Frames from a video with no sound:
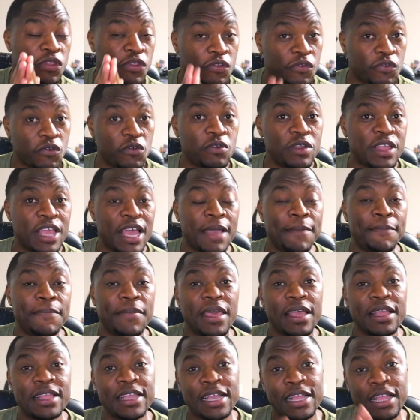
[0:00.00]
through them
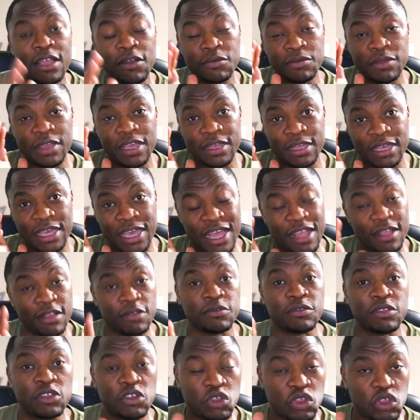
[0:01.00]
and then I'll uh, kind
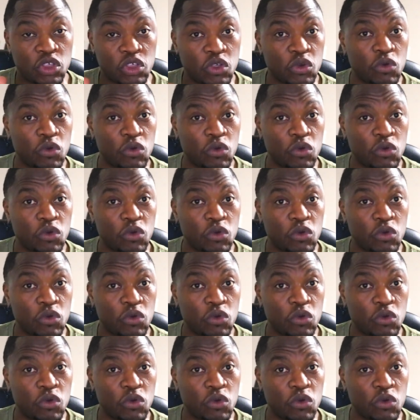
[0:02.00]
of just